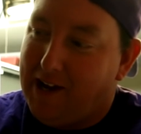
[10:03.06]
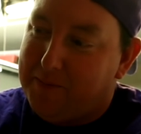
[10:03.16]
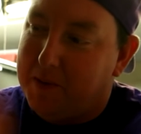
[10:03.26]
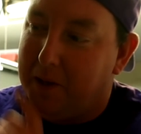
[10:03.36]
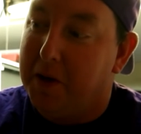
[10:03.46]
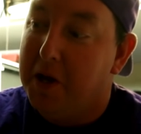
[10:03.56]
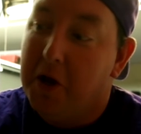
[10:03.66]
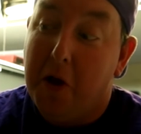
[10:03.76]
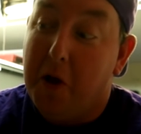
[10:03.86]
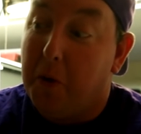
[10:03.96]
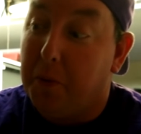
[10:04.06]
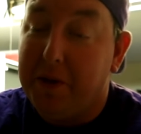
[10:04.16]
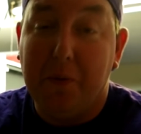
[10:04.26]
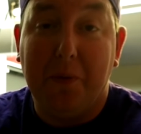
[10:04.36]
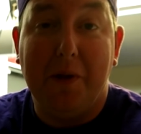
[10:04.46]
from our
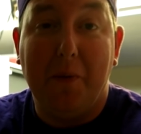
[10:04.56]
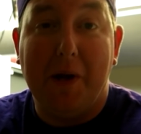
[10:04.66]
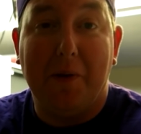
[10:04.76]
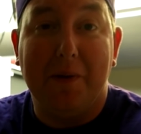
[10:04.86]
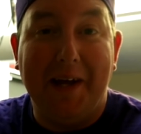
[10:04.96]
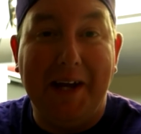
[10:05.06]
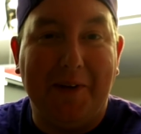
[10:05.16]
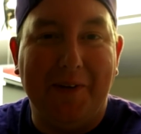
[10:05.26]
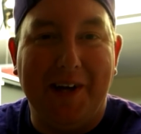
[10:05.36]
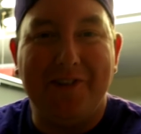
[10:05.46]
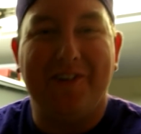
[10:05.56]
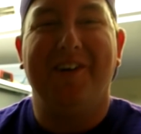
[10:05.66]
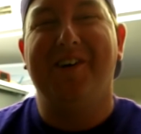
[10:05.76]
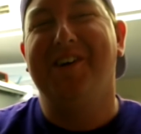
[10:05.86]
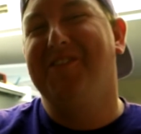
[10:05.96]
really, really weird late clutch.
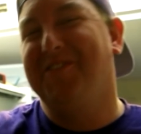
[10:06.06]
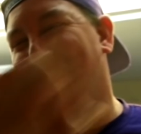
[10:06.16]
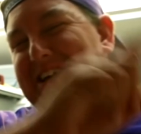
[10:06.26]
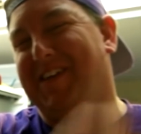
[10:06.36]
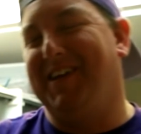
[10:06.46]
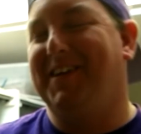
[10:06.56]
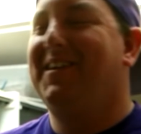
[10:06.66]
We'll see you then.